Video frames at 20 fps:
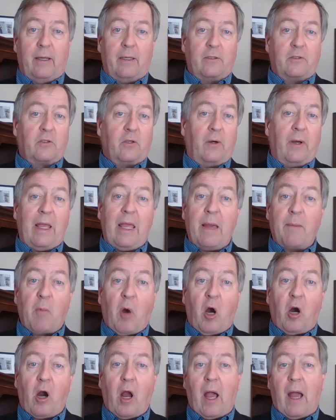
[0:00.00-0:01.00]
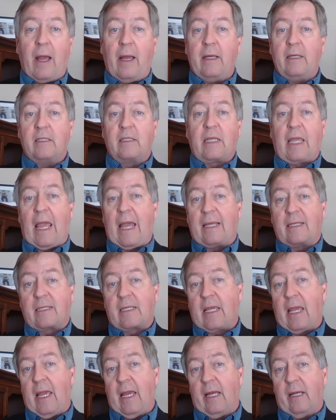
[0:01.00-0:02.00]
So, MRIs, CAT
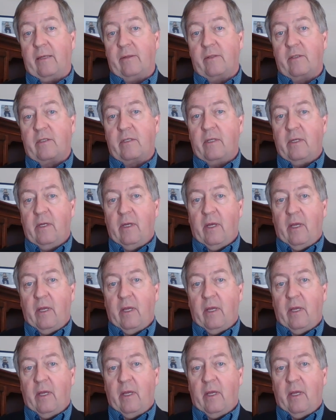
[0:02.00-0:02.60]
scans,